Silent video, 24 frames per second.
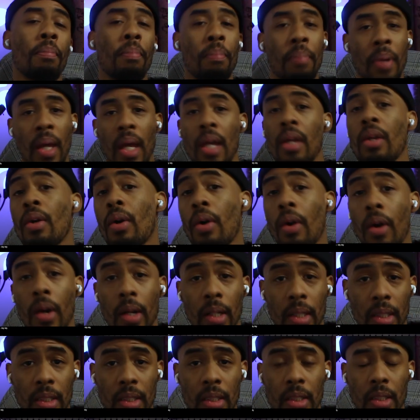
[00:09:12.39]
pay your
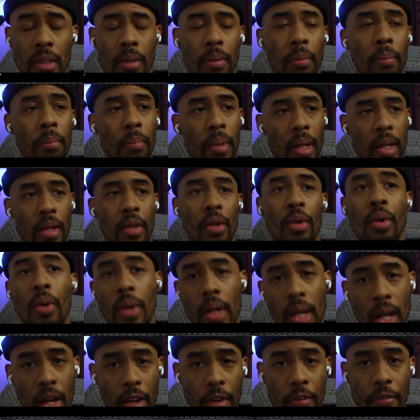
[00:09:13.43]
artist, pay your
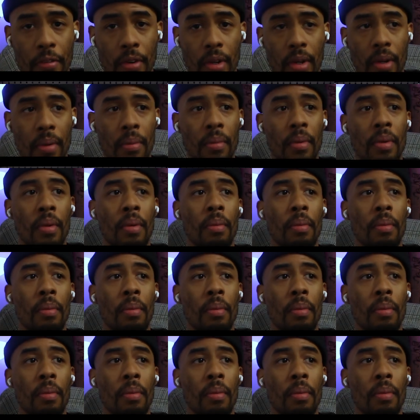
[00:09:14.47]
choreographer,